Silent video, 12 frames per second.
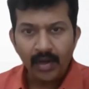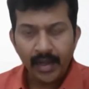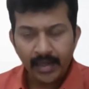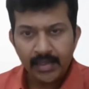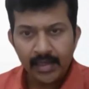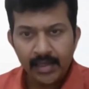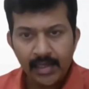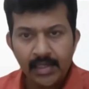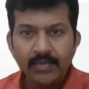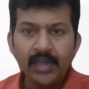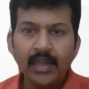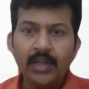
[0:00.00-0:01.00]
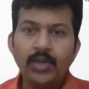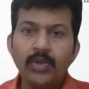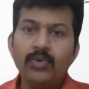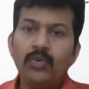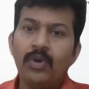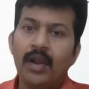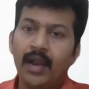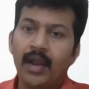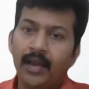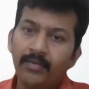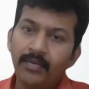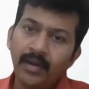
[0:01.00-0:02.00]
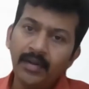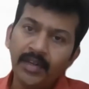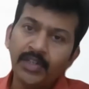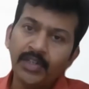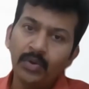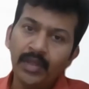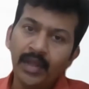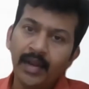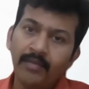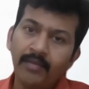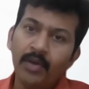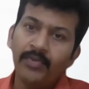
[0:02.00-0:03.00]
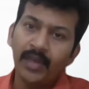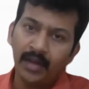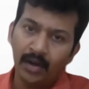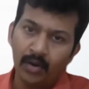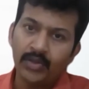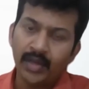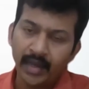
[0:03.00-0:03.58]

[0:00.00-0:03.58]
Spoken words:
next thing is we need to we should know the level of hearing loss.